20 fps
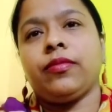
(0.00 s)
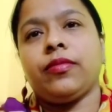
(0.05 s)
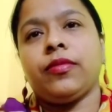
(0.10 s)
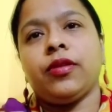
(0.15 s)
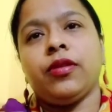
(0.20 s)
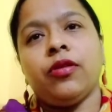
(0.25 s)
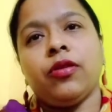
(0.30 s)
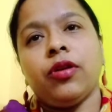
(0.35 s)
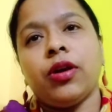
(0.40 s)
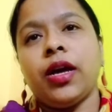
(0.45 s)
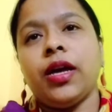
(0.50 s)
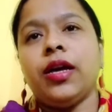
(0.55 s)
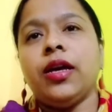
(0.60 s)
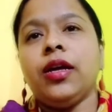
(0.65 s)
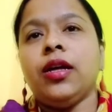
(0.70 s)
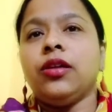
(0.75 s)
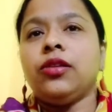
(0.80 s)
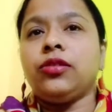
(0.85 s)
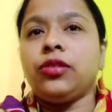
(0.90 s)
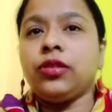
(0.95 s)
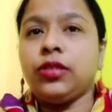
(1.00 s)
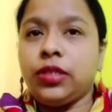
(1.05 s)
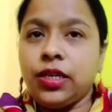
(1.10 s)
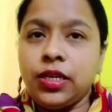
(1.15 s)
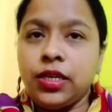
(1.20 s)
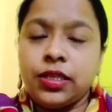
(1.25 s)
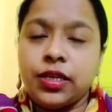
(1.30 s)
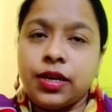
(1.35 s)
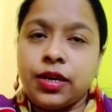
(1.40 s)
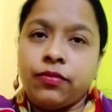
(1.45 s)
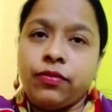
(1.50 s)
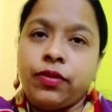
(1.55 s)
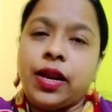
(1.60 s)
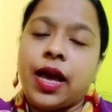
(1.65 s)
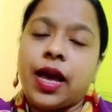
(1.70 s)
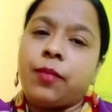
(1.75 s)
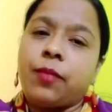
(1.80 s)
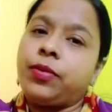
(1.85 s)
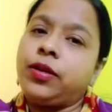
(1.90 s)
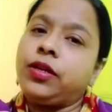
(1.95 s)
Okay, so these will
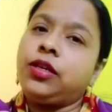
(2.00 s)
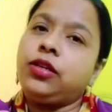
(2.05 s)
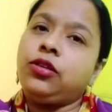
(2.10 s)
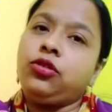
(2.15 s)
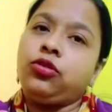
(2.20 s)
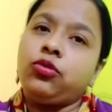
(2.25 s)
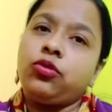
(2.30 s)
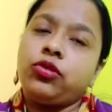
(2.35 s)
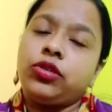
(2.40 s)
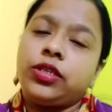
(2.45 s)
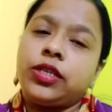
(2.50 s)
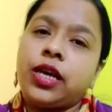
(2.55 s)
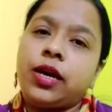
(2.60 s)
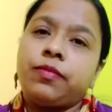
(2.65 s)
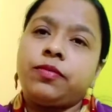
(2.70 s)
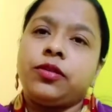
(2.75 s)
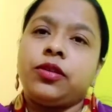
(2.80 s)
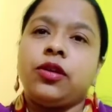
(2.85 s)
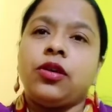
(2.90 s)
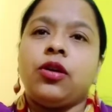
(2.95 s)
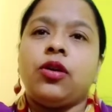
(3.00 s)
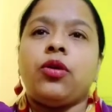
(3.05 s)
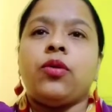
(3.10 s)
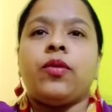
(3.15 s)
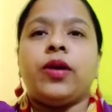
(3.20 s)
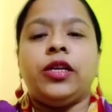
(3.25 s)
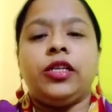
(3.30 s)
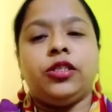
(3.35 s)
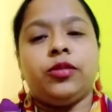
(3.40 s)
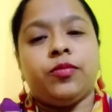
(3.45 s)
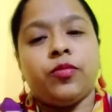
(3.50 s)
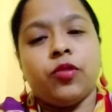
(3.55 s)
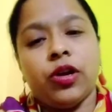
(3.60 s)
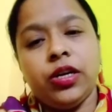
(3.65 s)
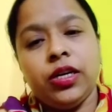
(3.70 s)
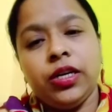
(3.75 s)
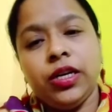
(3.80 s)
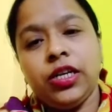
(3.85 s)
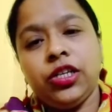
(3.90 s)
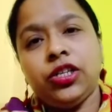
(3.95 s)
happen in two steps. One is
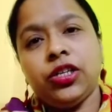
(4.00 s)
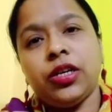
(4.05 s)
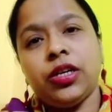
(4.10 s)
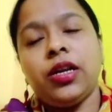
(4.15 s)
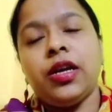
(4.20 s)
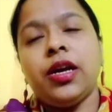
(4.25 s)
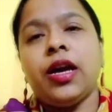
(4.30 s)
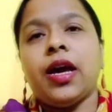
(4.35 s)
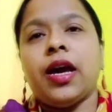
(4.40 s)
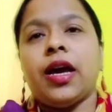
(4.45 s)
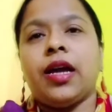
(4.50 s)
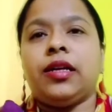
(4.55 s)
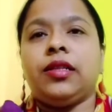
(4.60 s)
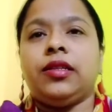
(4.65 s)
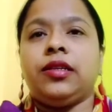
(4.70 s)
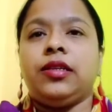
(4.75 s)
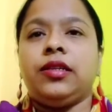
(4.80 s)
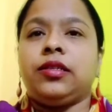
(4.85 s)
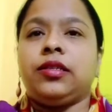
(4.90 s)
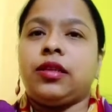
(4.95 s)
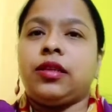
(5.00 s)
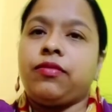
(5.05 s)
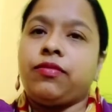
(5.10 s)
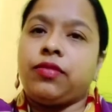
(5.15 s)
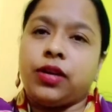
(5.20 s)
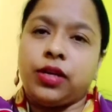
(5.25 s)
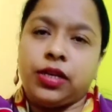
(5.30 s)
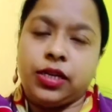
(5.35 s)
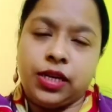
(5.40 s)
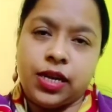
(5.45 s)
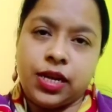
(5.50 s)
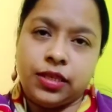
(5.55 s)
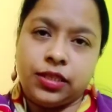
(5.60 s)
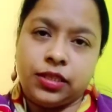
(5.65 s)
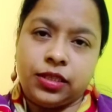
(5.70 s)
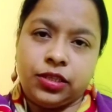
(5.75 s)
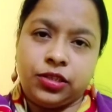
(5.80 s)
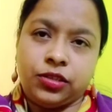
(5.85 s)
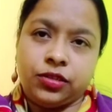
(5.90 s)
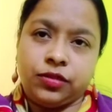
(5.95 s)
pollination, another is the
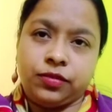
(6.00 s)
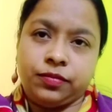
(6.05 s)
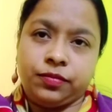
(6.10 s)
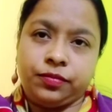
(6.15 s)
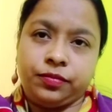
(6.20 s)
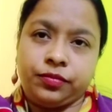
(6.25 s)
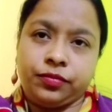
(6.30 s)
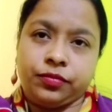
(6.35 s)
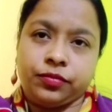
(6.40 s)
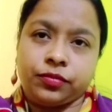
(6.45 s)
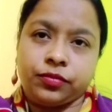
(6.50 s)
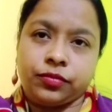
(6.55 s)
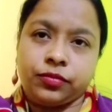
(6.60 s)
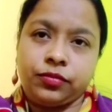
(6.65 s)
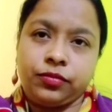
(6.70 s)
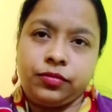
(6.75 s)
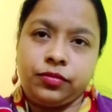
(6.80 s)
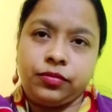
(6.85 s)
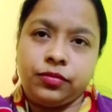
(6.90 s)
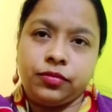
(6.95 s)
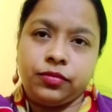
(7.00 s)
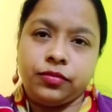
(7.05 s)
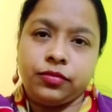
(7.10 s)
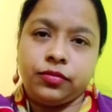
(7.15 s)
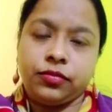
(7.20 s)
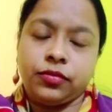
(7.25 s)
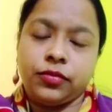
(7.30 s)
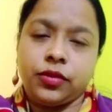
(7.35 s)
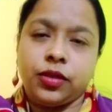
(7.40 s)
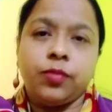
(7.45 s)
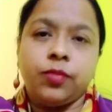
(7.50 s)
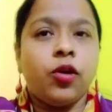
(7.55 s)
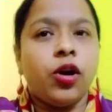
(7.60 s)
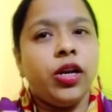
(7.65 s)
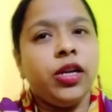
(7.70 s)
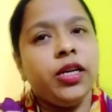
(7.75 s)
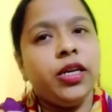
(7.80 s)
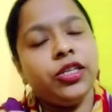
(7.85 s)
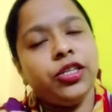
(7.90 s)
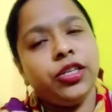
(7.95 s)
fertilization.
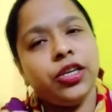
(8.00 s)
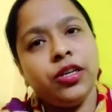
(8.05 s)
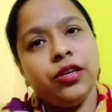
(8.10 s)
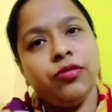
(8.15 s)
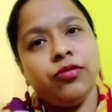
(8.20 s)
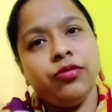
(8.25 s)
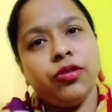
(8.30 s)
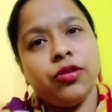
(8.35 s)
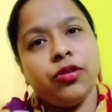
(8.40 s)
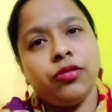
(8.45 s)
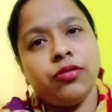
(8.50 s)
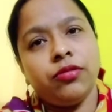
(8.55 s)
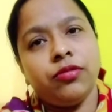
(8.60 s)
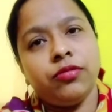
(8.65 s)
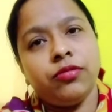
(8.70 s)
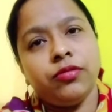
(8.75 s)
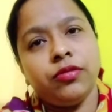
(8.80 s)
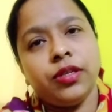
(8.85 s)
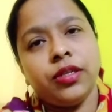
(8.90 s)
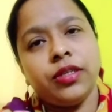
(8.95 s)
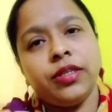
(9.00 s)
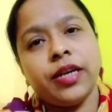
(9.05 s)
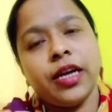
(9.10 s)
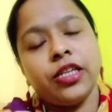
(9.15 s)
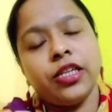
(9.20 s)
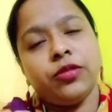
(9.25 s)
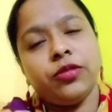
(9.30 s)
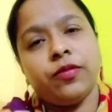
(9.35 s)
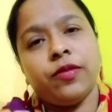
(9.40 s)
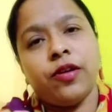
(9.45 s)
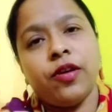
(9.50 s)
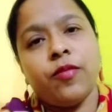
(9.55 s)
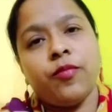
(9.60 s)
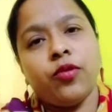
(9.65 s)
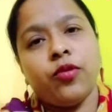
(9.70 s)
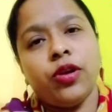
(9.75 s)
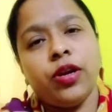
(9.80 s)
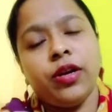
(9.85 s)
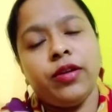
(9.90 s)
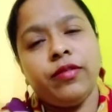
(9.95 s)
Pollination, you know, the transfer of
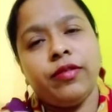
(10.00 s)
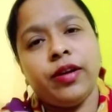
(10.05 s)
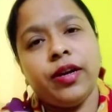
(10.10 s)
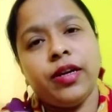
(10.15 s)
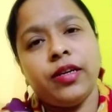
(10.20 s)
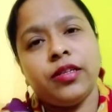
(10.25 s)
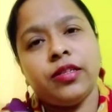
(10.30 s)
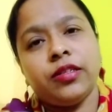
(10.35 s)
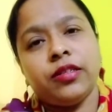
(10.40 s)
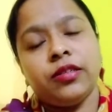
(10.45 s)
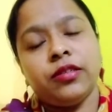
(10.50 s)
pollen grains